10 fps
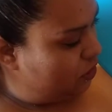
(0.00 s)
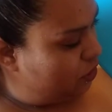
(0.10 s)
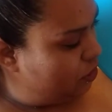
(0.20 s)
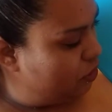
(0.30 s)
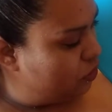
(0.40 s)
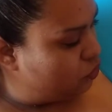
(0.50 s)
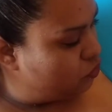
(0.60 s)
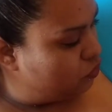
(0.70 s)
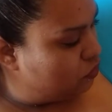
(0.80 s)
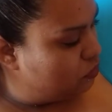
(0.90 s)
Her
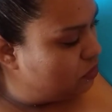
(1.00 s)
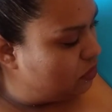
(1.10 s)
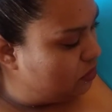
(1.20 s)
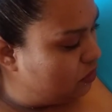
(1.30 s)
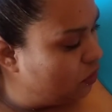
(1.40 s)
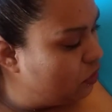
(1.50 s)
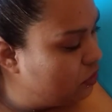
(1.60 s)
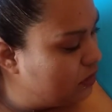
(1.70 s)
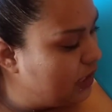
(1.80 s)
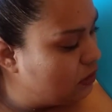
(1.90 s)
school
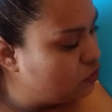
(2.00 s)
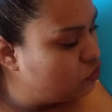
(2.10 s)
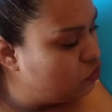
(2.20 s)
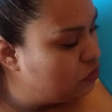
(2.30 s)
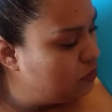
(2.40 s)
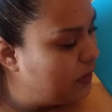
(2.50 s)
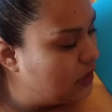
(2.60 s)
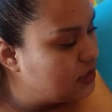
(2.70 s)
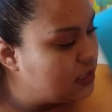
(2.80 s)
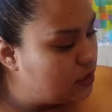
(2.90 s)

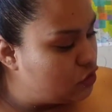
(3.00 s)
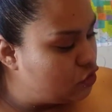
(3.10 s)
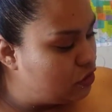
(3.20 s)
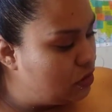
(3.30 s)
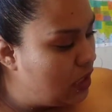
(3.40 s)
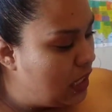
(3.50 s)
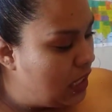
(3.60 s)
bus schedule.